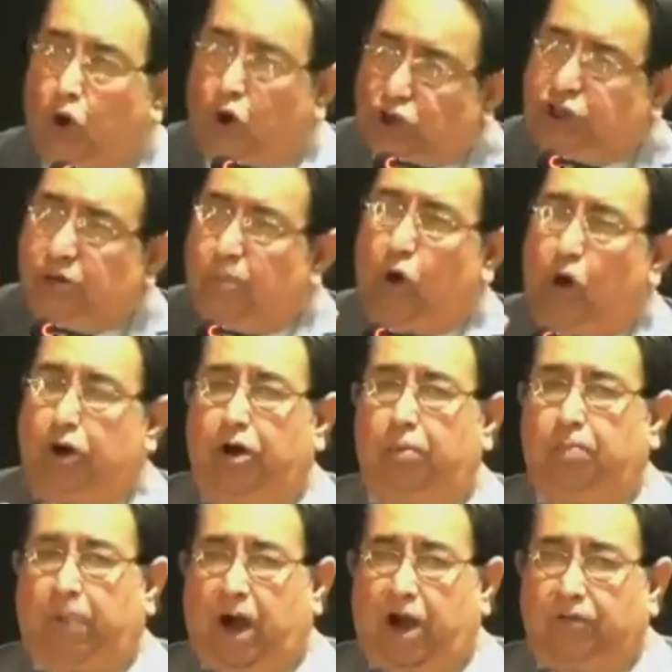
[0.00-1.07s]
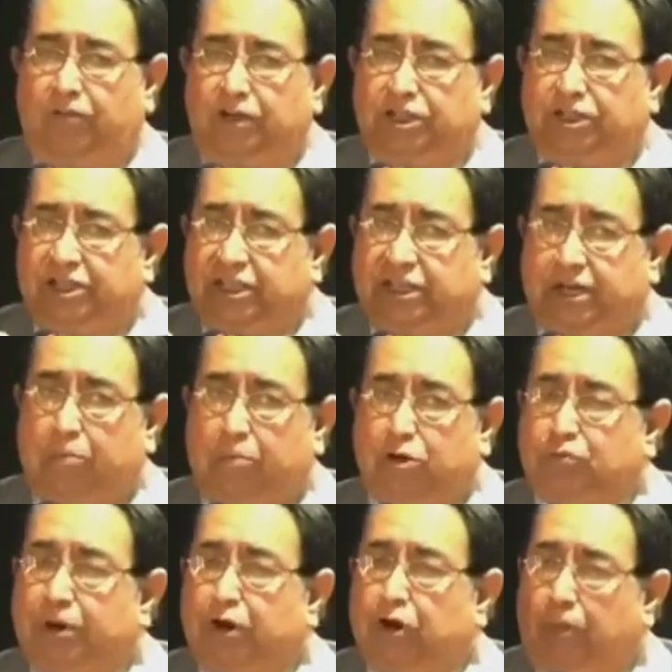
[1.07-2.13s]
The most important part which the
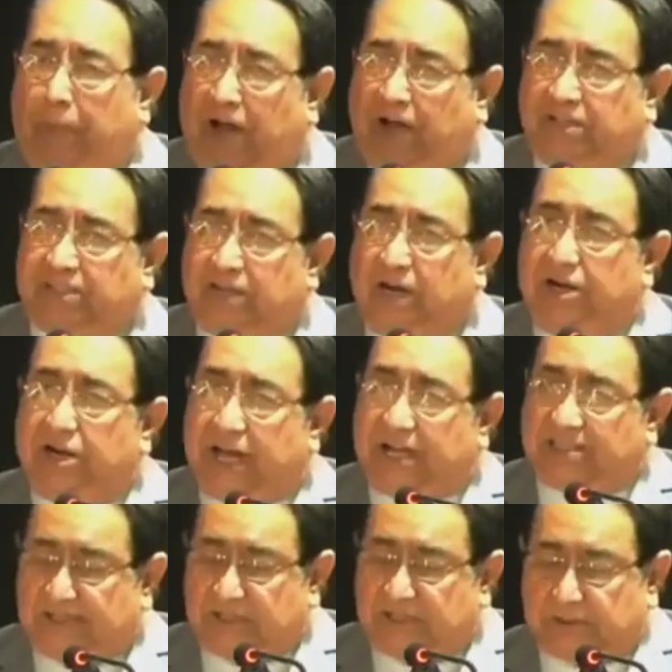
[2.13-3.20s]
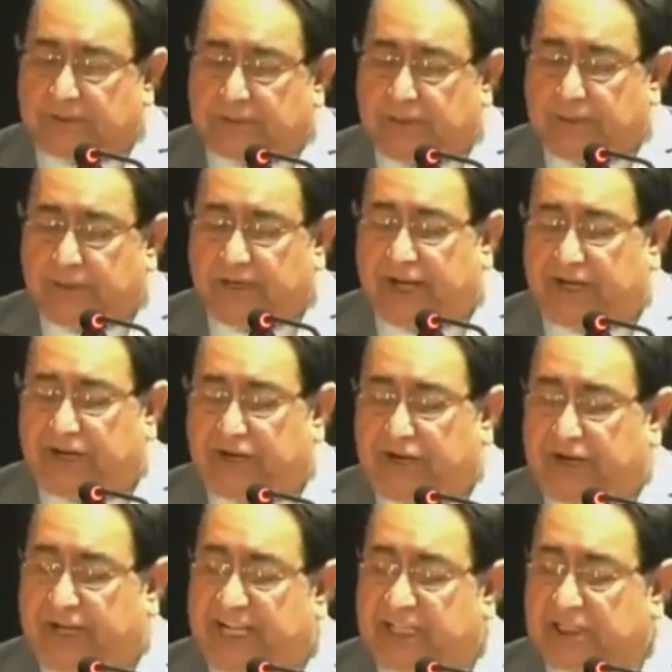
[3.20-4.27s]
establishment of Pakistan does is,
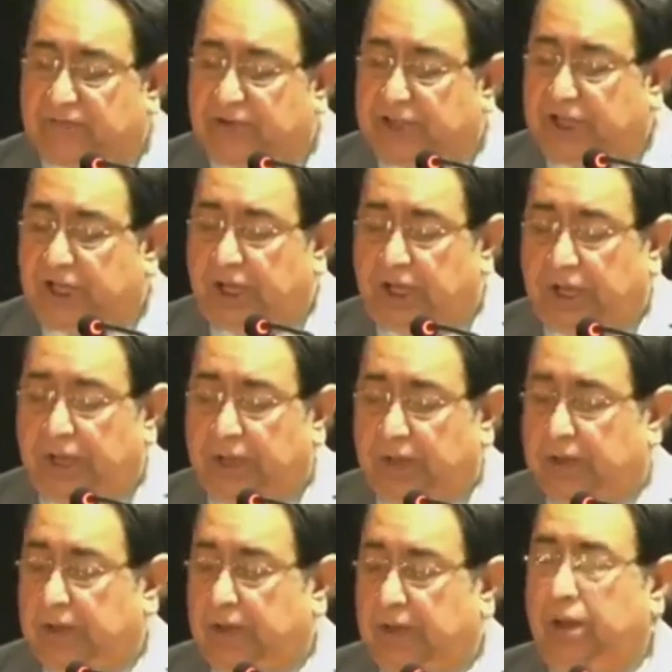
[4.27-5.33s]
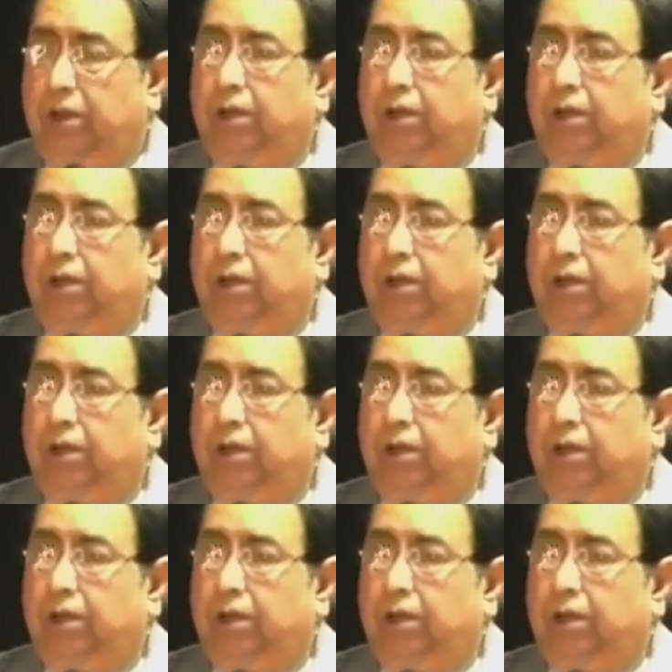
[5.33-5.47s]
it deals with the